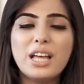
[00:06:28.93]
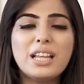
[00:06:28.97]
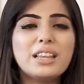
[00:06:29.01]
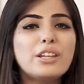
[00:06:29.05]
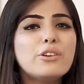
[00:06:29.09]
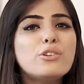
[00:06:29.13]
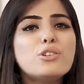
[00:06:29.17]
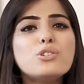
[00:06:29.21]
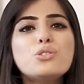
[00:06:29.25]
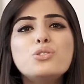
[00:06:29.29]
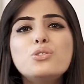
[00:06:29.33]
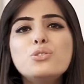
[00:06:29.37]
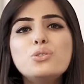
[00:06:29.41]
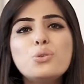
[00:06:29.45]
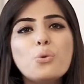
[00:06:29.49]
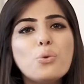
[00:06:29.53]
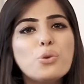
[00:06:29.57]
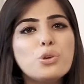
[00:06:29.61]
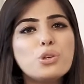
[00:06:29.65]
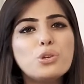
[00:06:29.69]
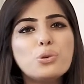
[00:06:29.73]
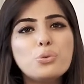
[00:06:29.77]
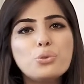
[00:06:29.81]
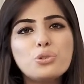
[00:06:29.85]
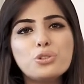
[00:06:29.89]
There is no
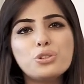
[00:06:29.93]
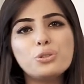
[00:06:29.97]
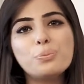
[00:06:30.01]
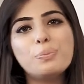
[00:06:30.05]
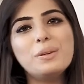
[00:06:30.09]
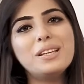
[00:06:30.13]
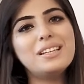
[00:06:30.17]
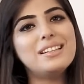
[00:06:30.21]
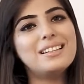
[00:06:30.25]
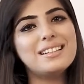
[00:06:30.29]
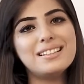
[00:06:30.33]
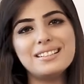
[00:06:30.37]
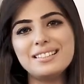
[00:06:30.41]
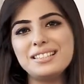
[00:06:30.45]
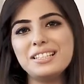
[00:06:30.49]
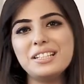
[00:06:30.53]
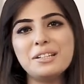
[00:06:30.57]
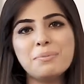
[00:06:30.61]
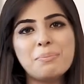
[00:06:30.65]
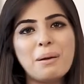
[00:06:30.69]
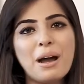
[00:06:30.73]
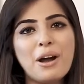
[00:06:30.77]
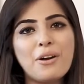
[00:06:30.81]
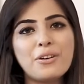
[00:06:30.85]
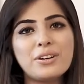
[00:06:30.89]
use to be guilty
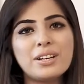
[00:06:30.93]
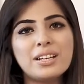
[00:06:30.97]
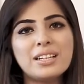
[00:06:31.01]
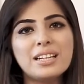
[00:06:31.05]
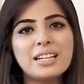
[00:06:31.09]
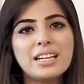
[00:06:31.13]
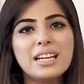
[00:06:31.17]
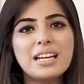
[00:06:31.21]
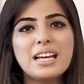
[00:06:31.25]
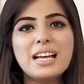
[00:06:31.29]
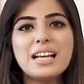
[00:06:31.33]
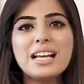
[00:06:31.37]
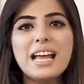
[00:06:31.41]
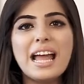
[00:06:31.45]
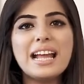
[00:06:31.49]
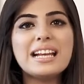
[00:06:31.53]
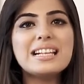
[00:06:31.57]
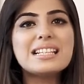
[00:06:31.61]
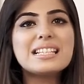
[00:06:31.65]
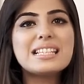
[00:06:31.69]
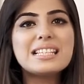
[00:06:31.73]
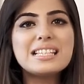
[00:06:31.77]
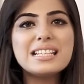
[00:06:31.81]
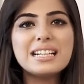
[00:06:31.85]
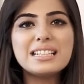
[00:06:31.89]
about it and
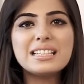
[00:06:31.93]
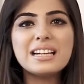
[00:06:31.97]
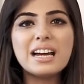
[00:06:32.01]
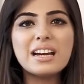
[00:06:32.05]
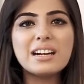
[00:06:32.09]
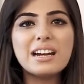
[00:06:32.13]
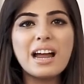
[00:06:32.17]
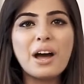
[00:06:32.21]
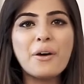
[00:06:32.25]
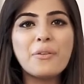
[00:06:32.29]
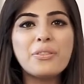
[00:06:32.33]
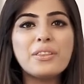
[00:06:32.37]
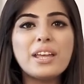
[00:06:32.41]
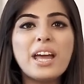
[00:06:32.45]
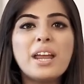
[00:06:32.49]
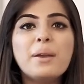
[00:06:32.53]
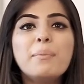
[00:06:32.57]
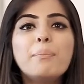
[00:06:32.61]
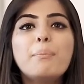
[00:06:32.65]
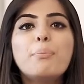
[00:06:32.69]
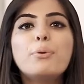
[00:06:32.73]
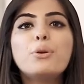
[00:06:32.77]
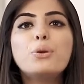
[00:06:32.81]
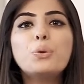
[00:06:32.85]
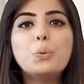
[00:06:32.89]
sit around there
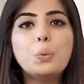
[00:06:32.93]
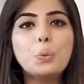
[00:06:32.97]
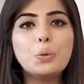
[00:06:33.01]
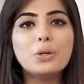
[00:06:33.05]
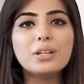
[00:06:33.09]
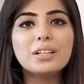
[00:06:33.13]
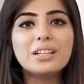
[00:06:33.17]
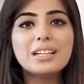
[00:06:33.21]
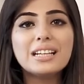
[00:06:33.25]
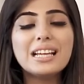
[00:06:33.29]
and brood.